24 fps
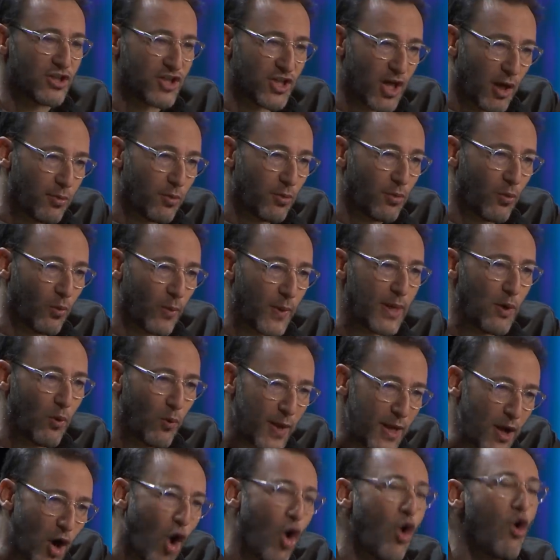double, we,
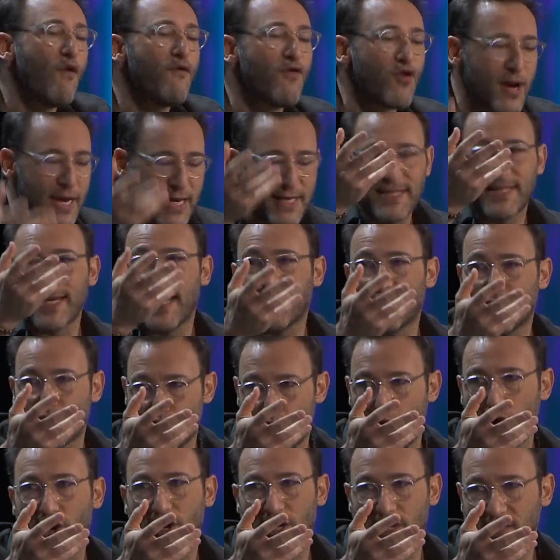we over-indexed
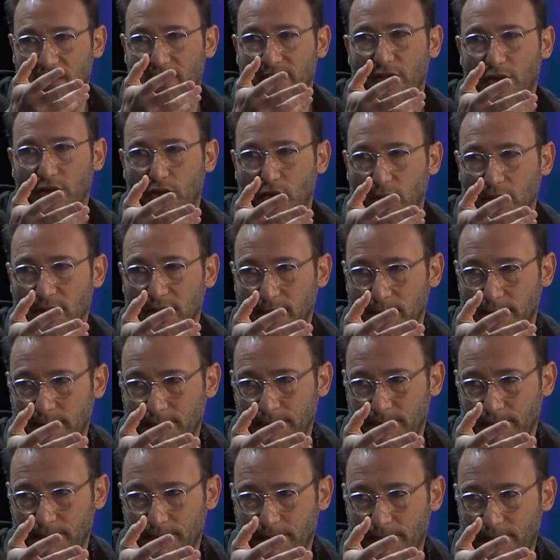rugged individualism.
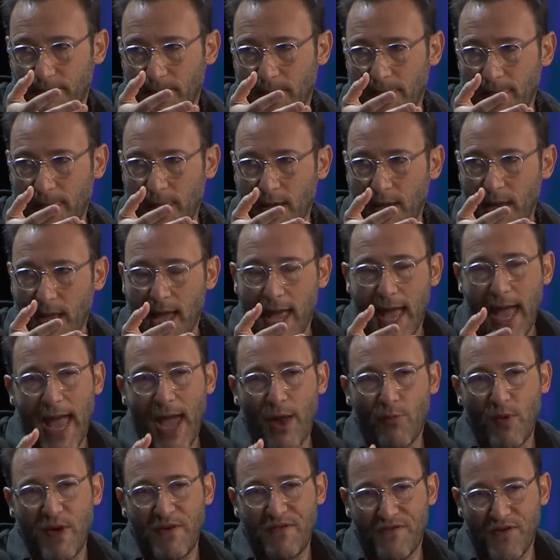
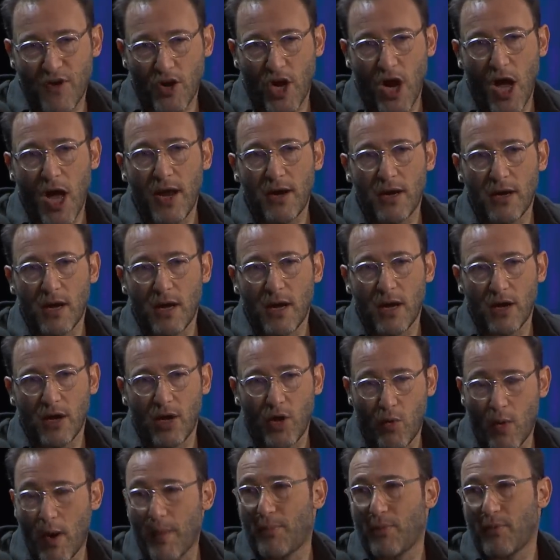And we forgot
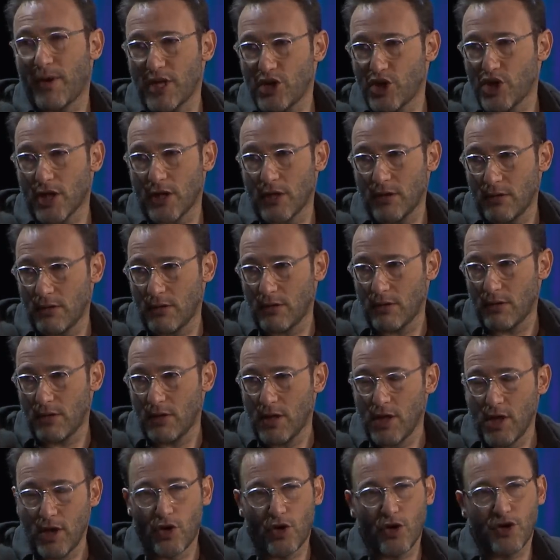cooperation.
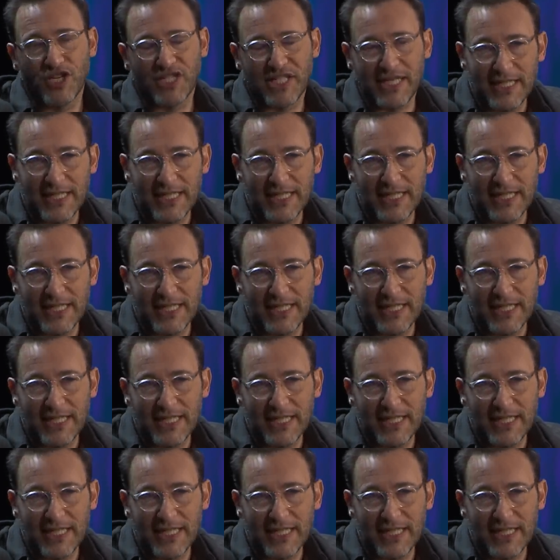You know, there's an